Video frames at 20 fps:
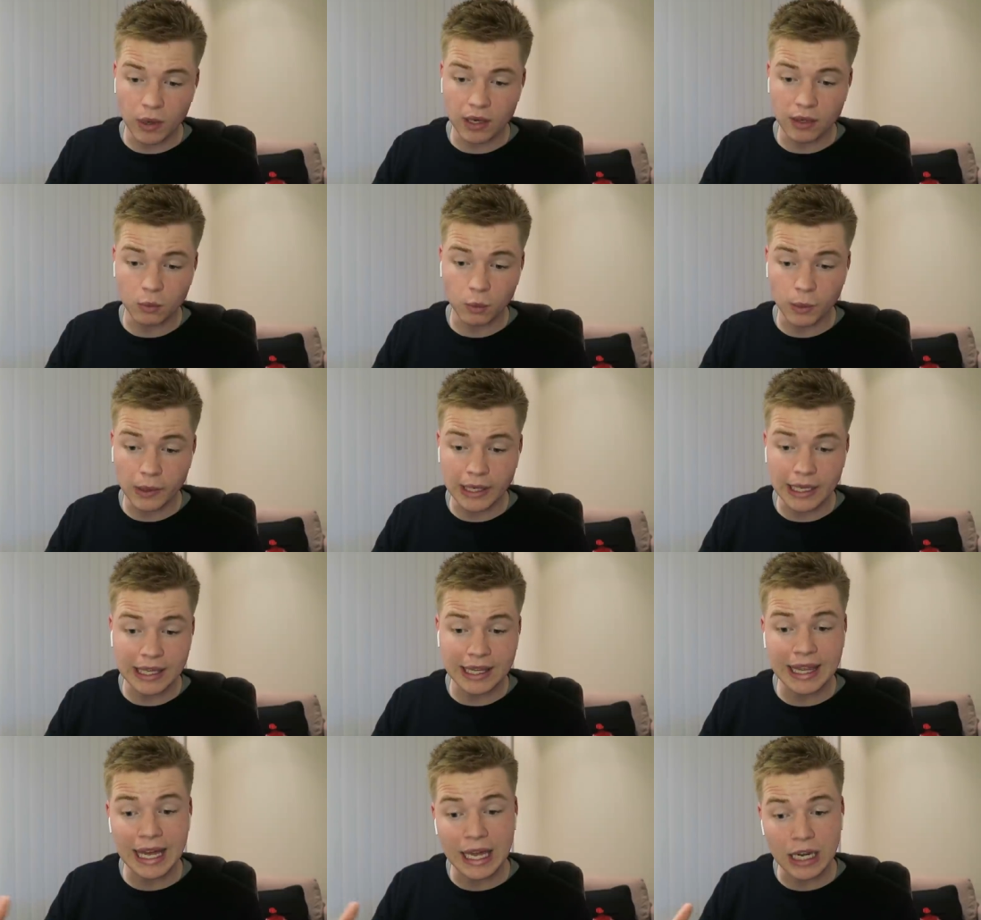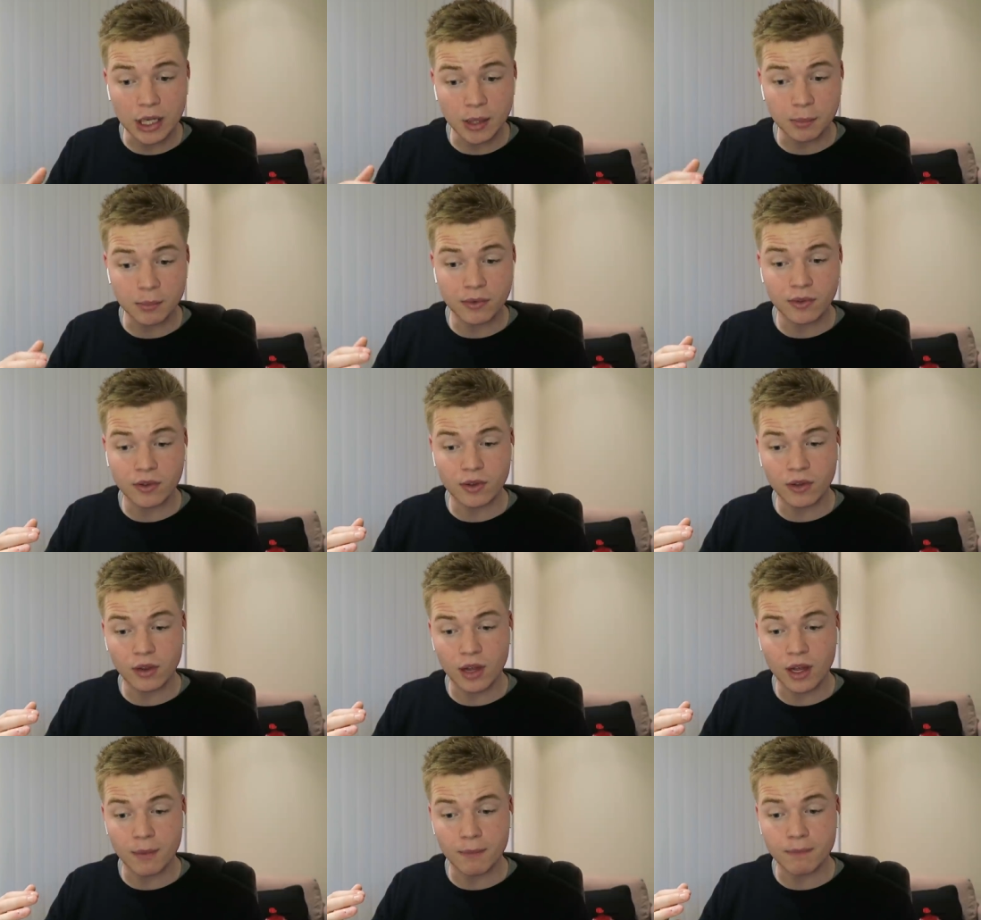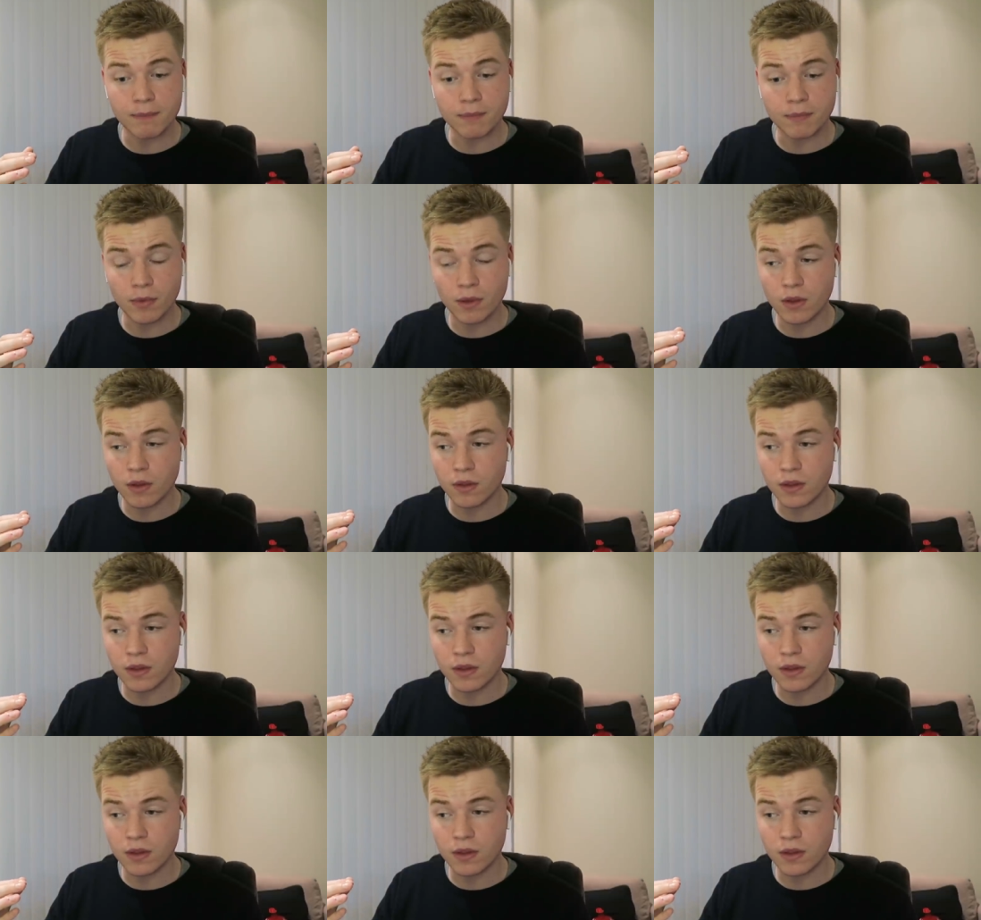When Willie galloped um,